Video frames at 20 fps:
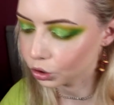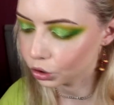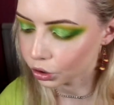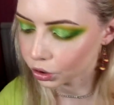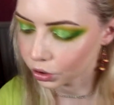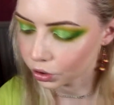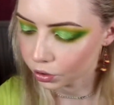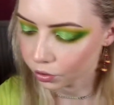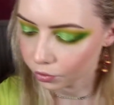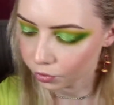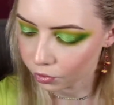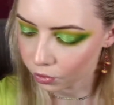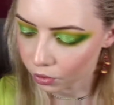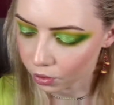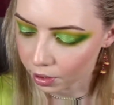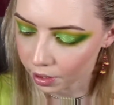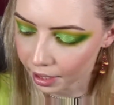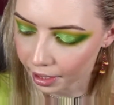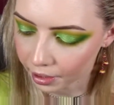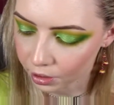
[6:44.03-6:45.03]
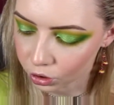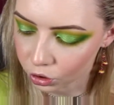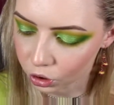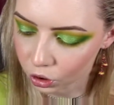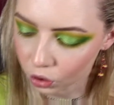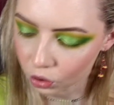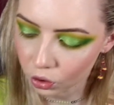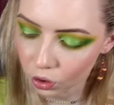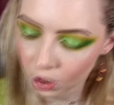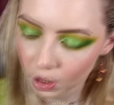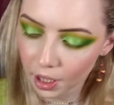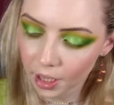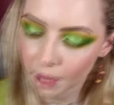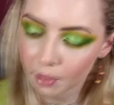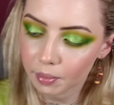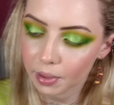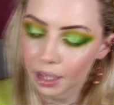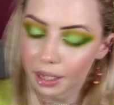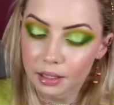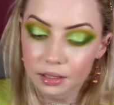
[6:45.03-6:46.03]
just for extra colour
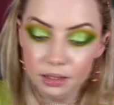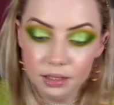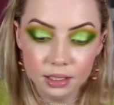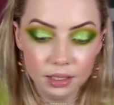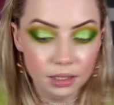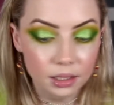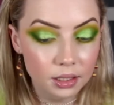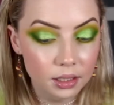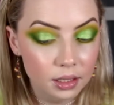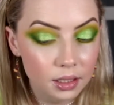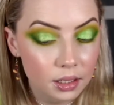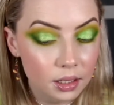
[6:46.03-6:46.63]
and blending.